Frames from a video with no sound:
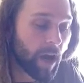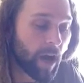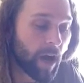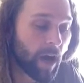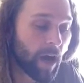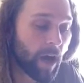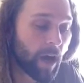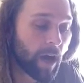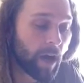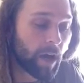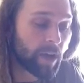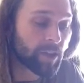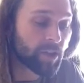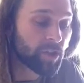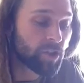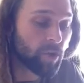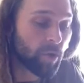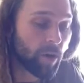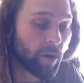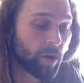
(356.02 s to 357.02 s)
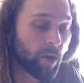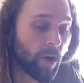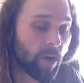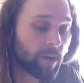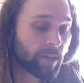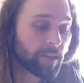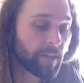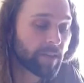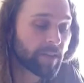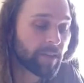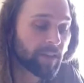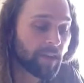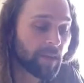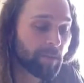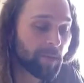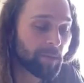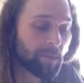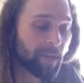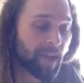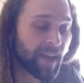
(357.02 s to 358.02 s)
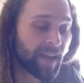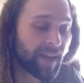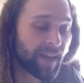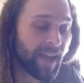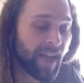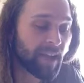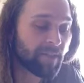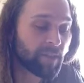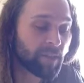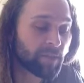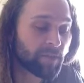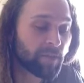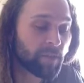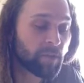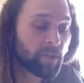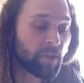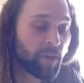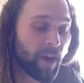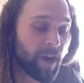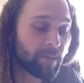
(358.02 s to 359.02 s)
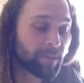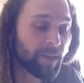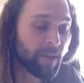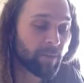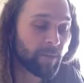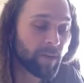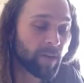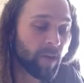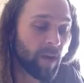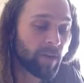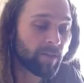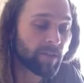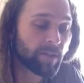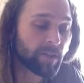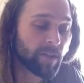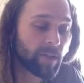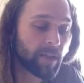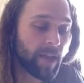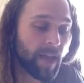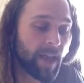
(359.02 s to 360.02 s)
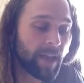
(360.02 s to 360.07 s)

a short growing season and can be planted after food crops have been harvested.